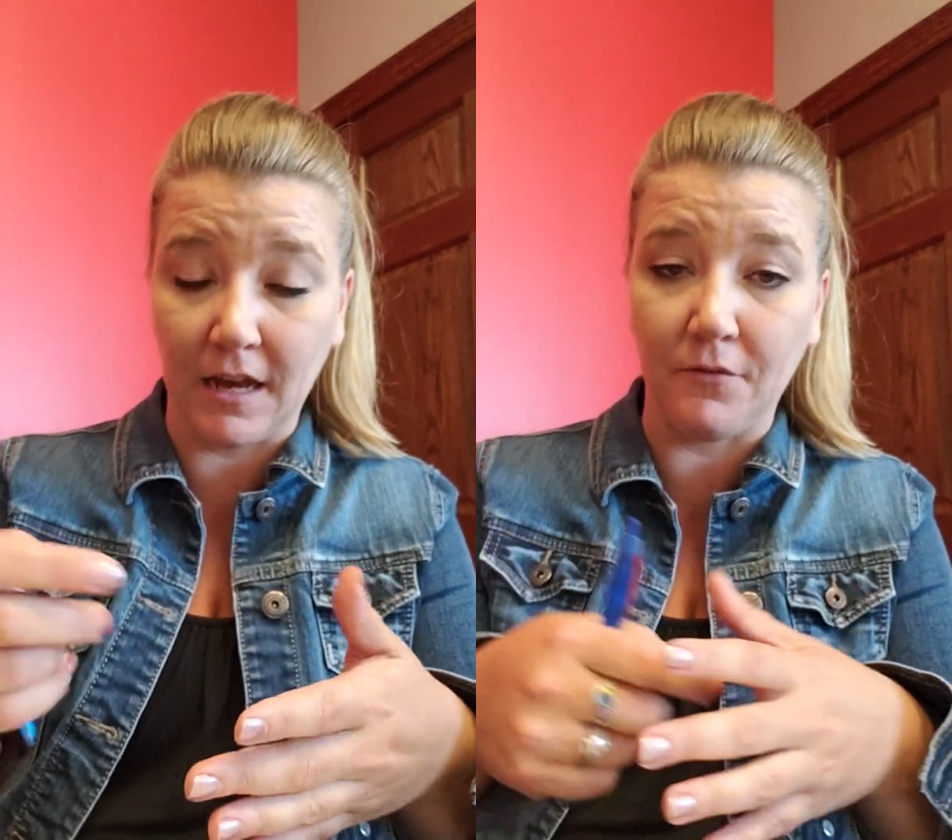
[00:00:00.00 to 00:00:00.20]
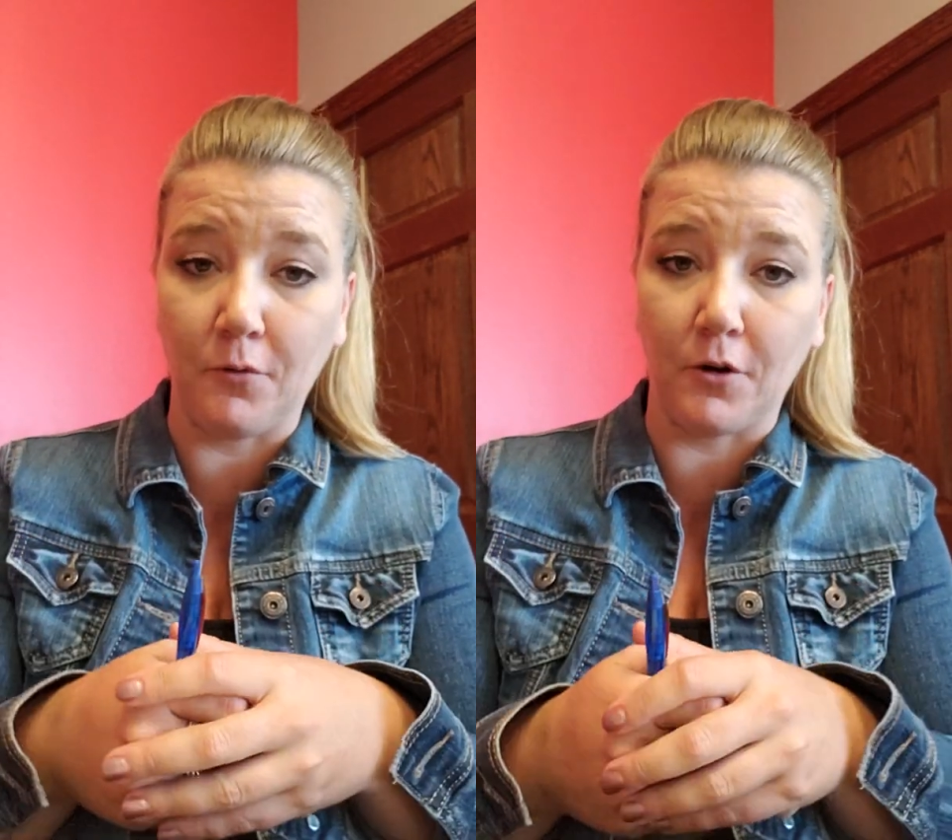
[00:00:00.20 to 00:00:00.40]

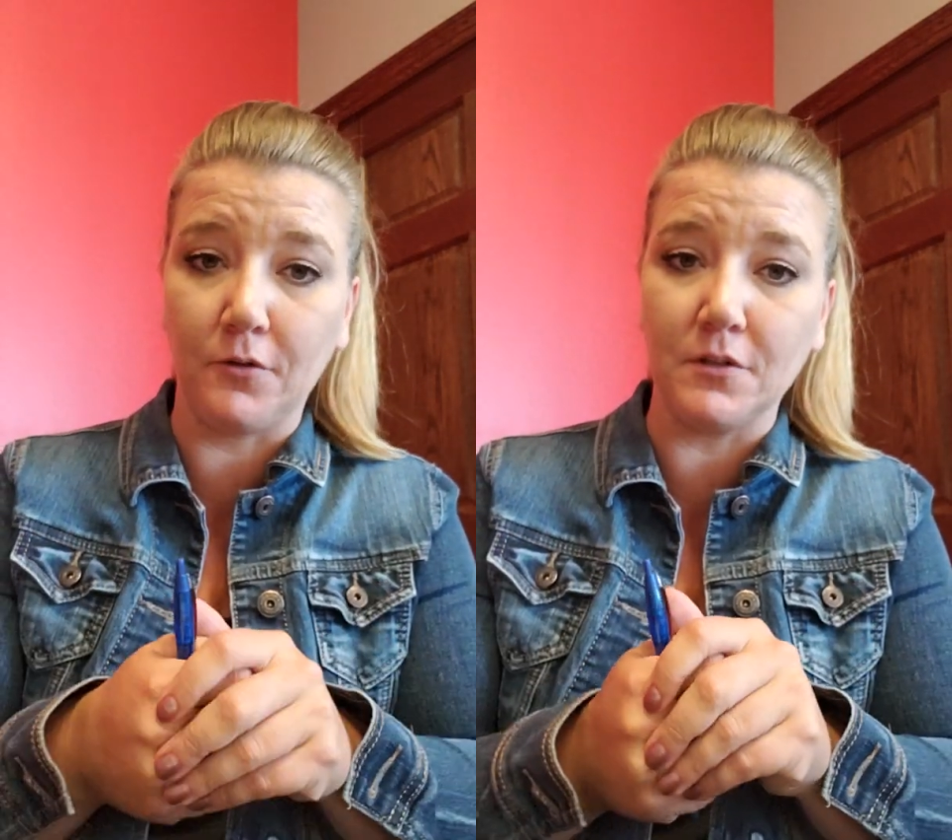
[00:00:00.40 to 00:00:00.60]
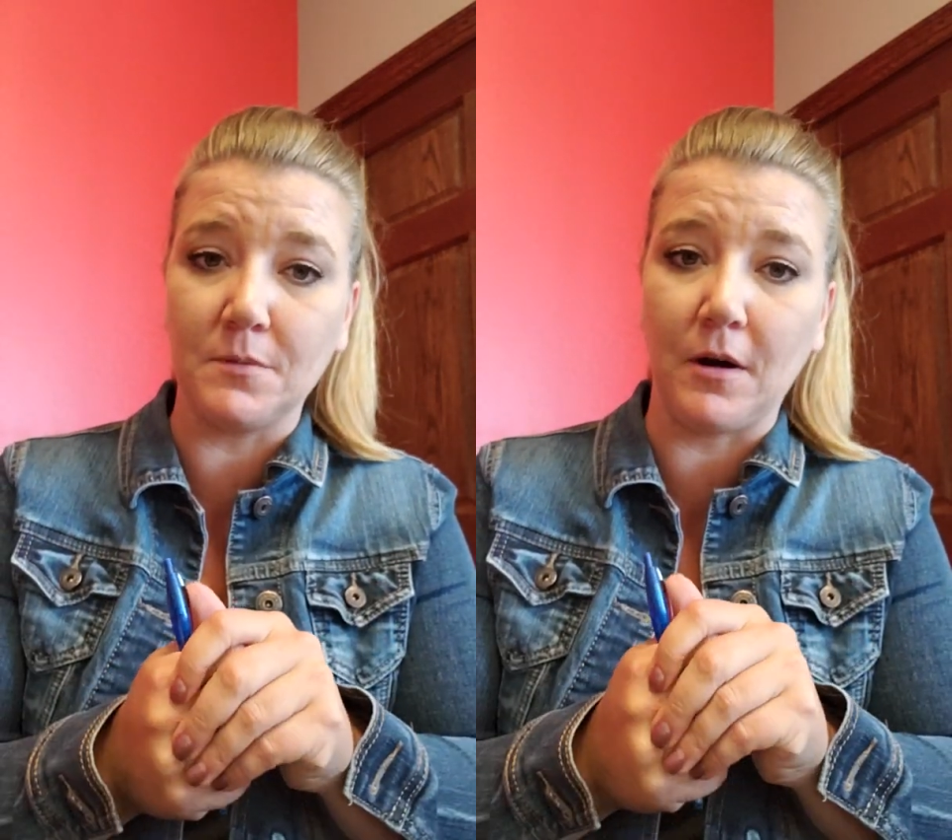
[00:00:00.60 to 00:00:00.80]
at
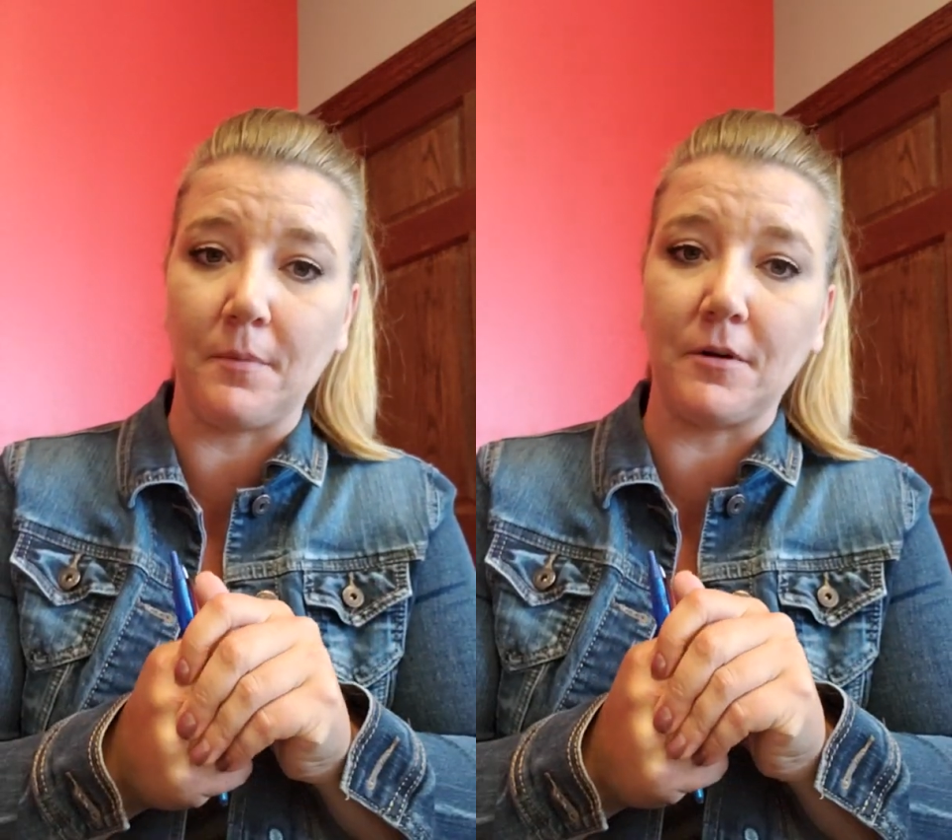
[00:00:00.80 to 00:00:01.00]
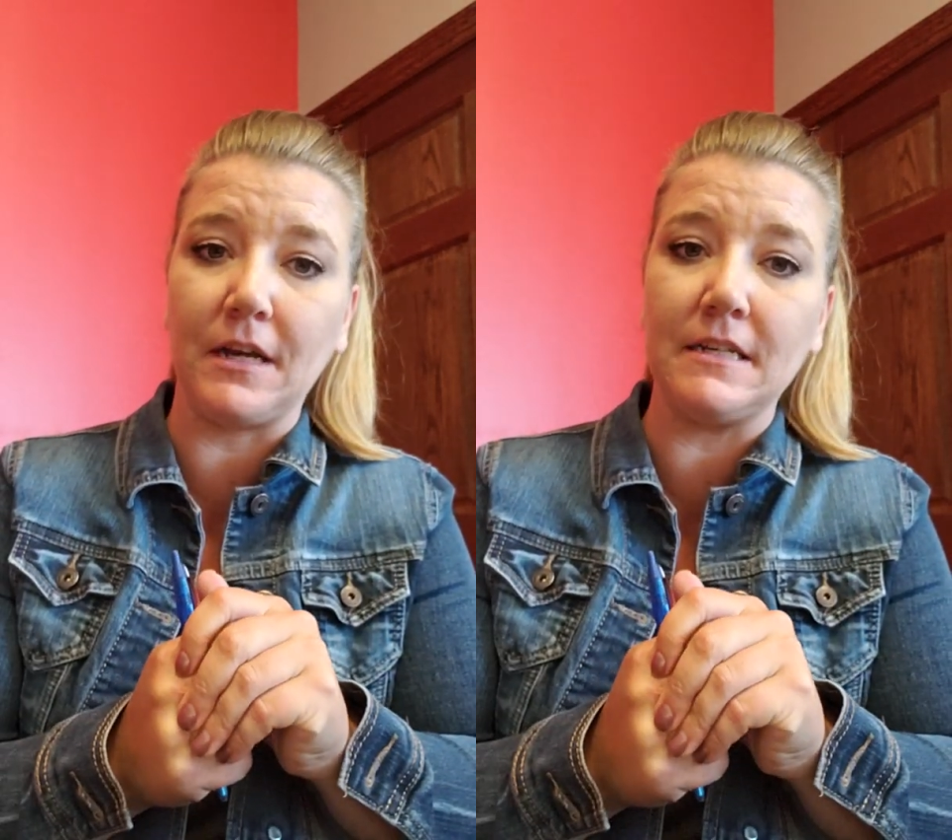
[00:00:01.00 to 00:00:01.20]
foreclosed
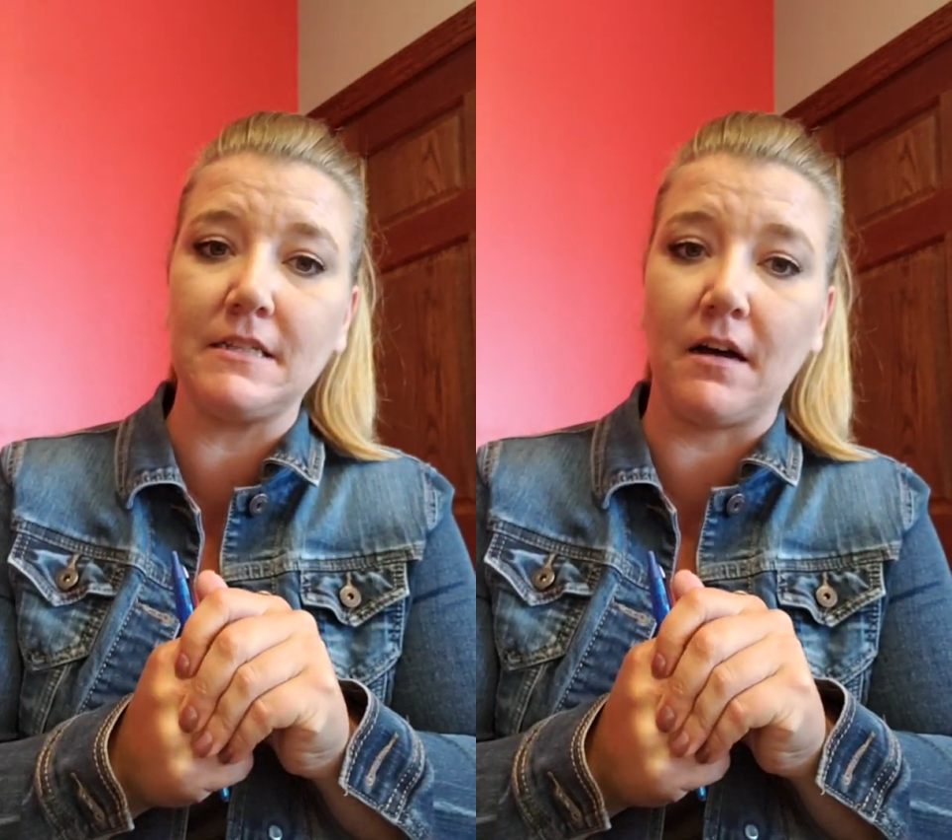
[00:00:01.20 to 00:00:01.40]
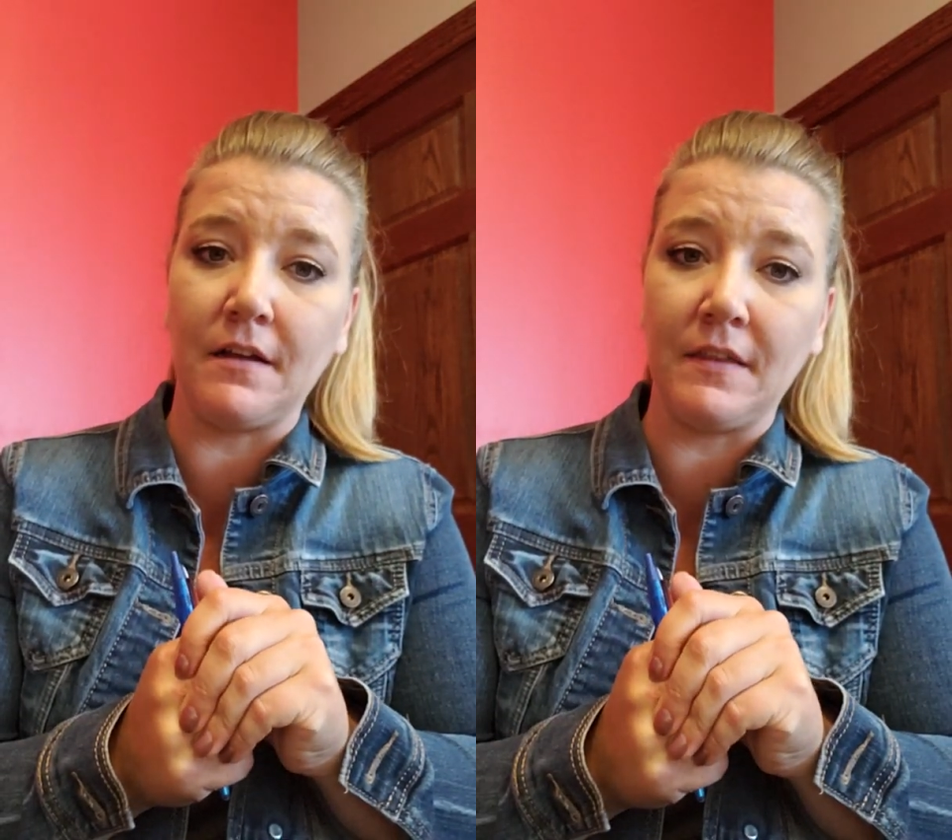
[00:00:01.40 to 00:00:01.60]
properties
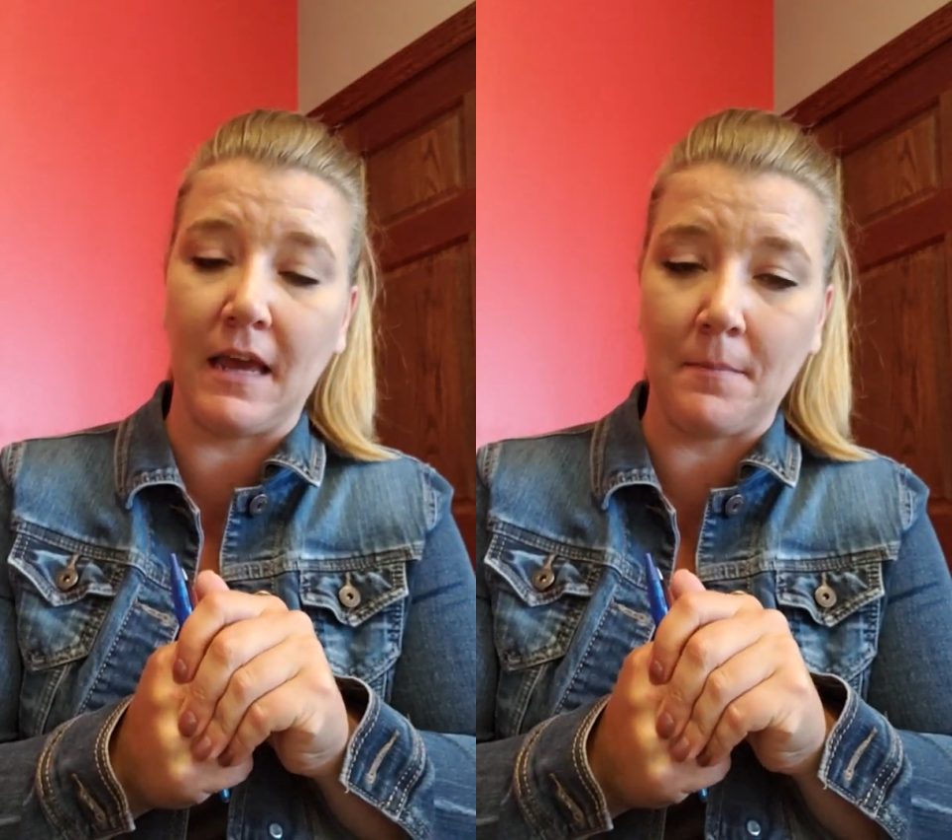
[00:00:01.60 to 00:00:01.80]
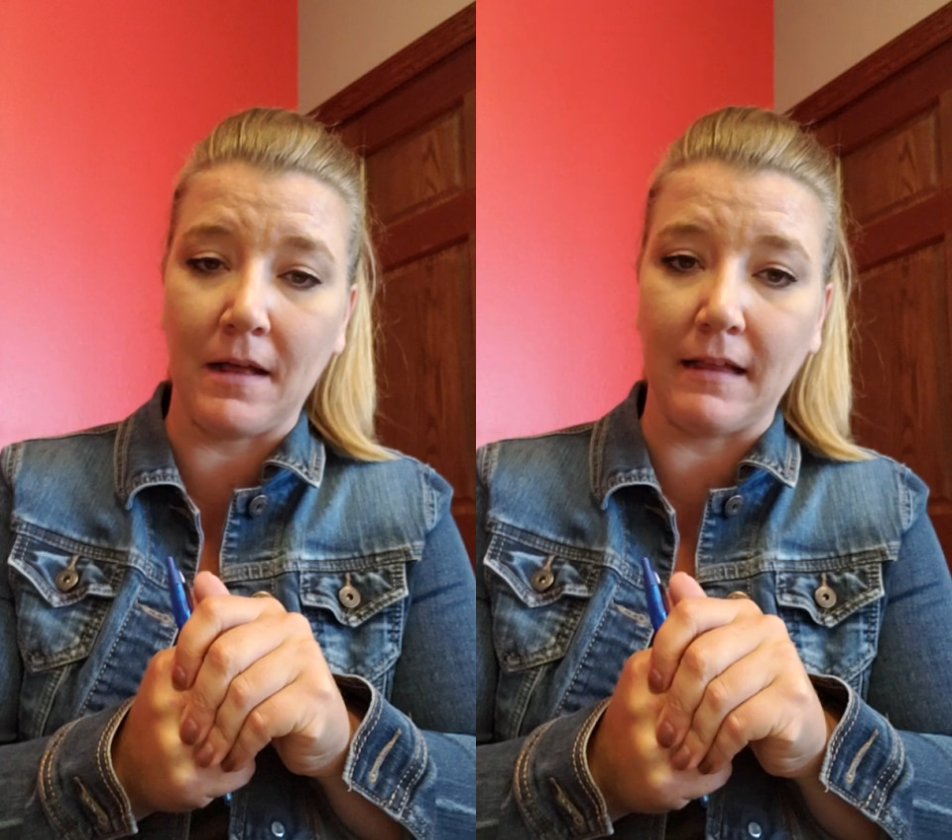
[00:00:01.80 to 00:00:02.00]
on the
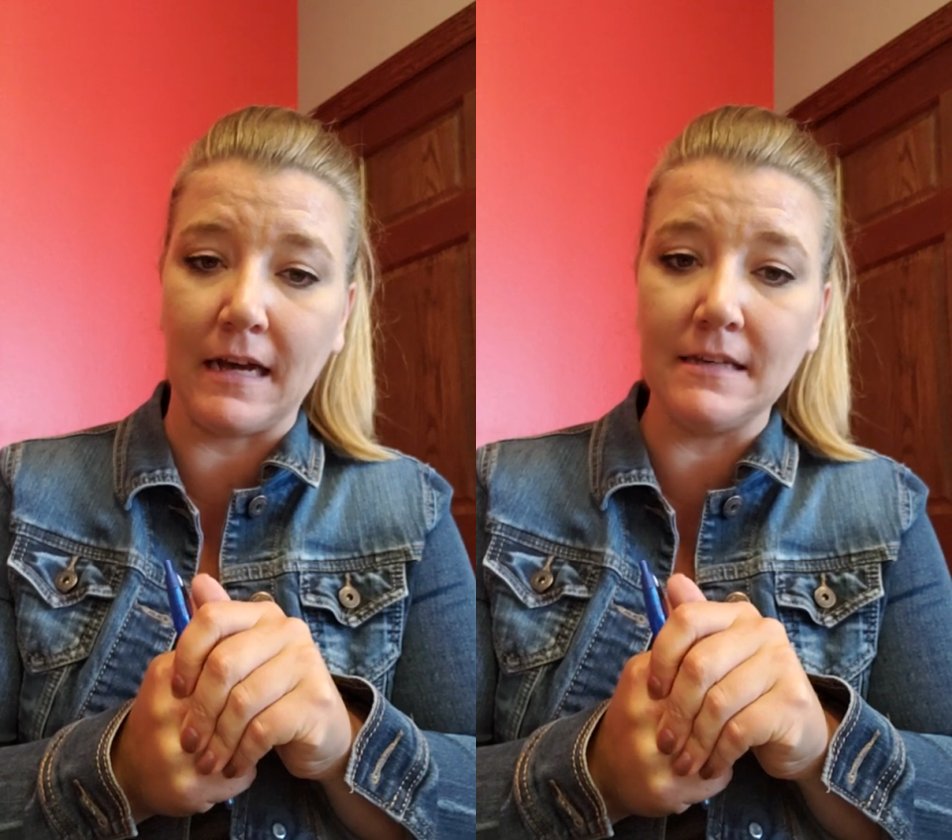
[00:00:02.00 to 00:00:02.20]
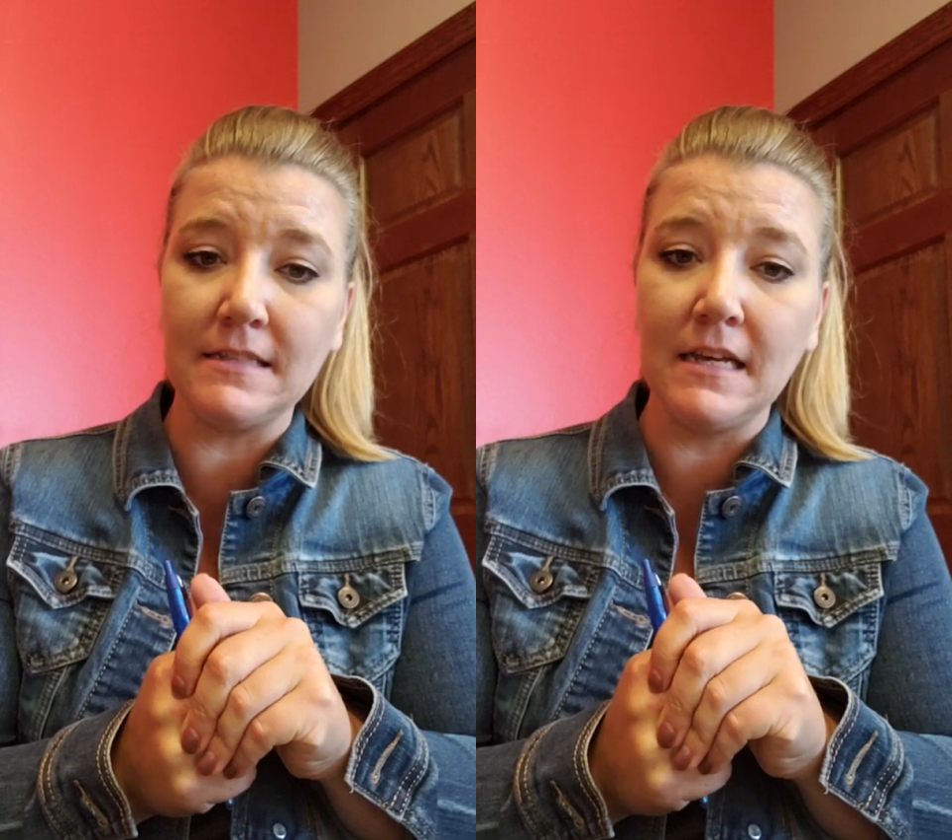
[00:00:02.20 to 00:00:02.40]

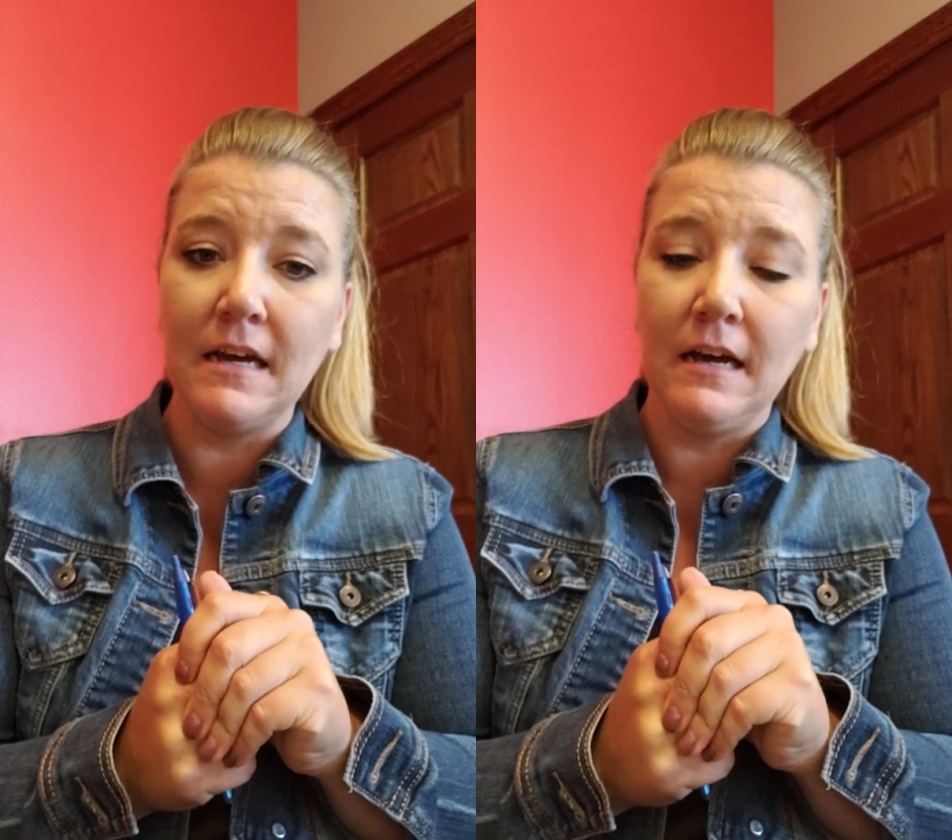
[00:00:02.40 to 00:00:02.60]
MLS,